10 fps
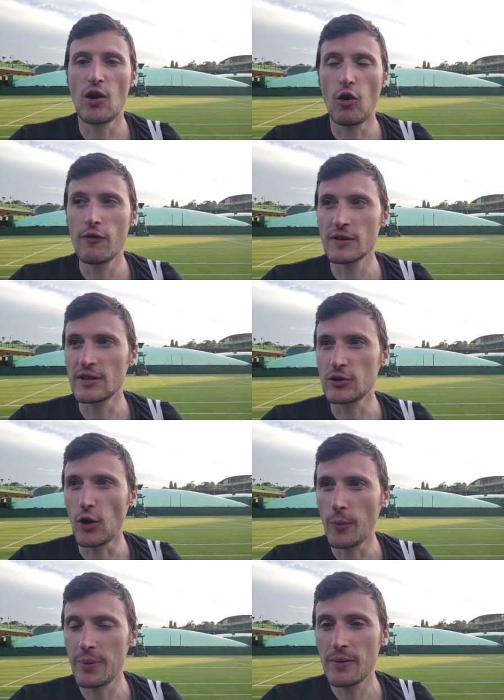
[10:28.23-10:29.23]
over the
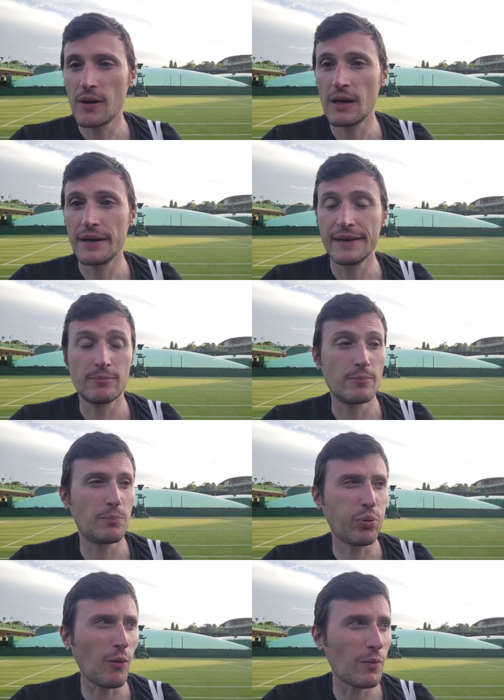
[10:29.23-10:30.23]
top um,
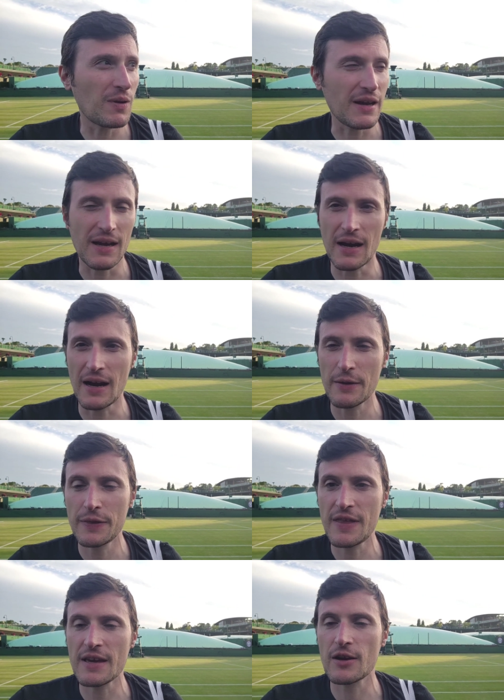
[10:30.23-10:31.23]
probably, I
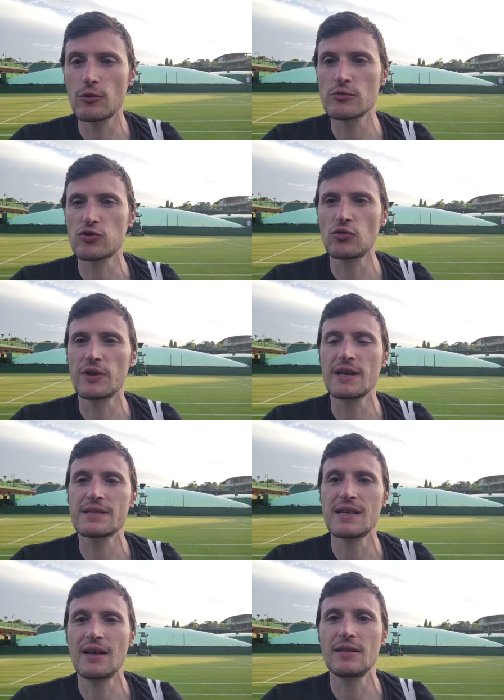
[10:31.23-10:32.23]
think also on uh,
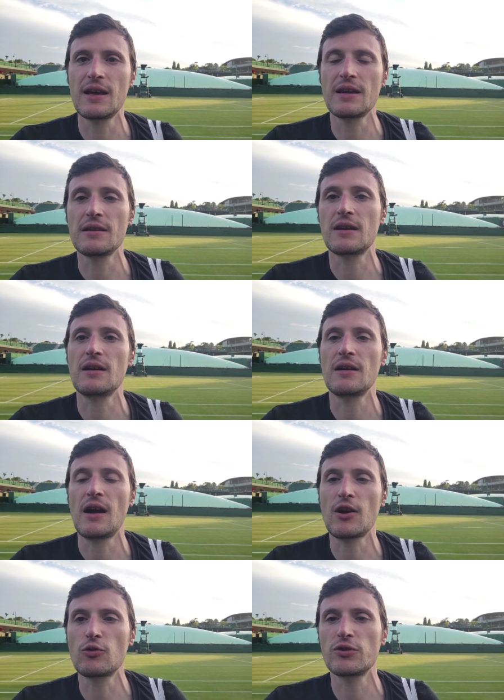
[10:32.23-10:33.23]
Sunday, uh,
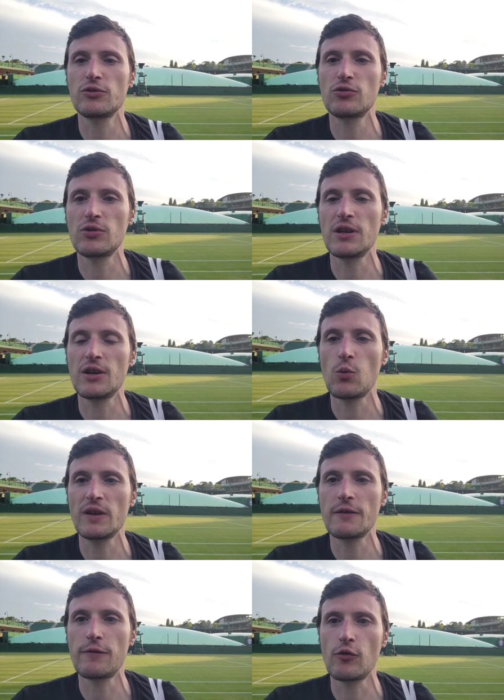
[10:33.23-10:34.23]
according to the
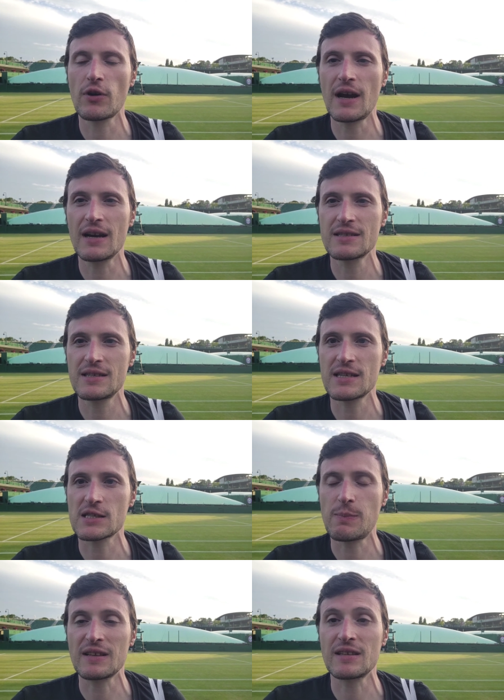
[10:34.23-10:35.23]
weather forecast, is
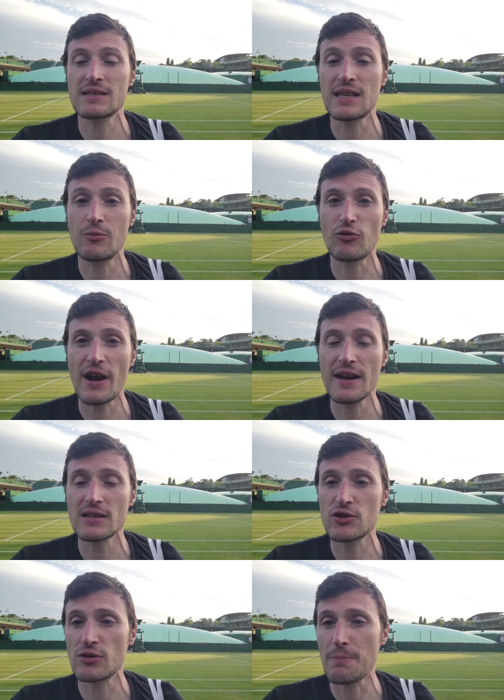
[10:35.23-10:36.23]
expecting some rain,
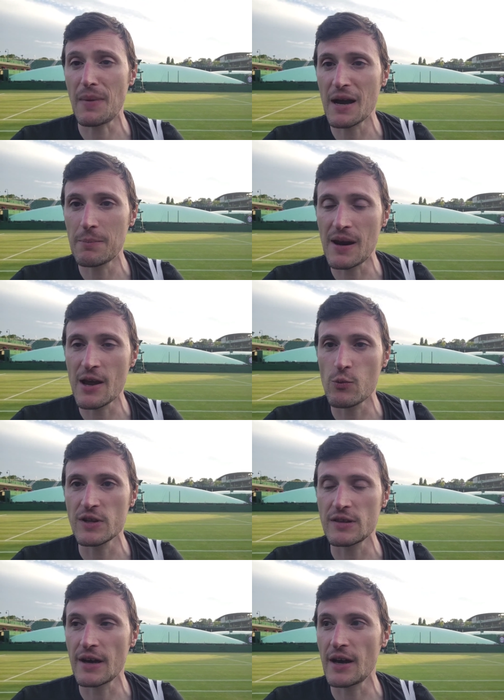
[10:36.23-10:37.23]
so they might play
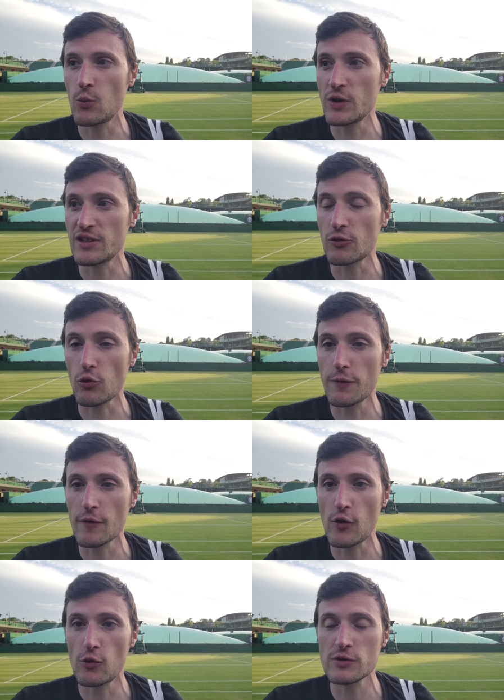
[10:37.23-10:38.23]
with uh, with the
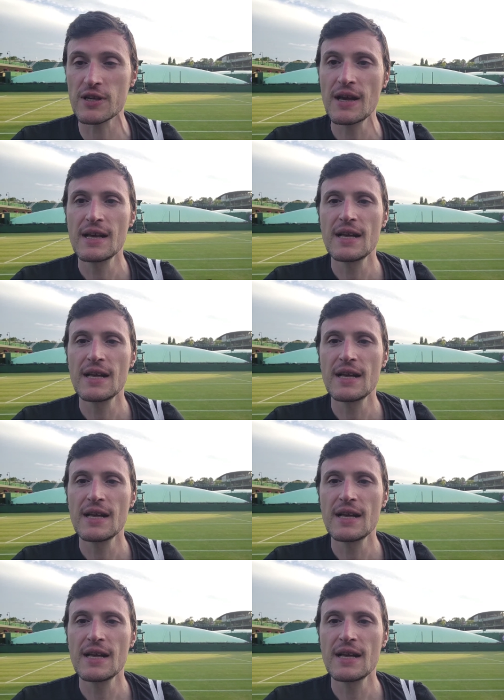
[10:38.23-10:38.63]
roof closed.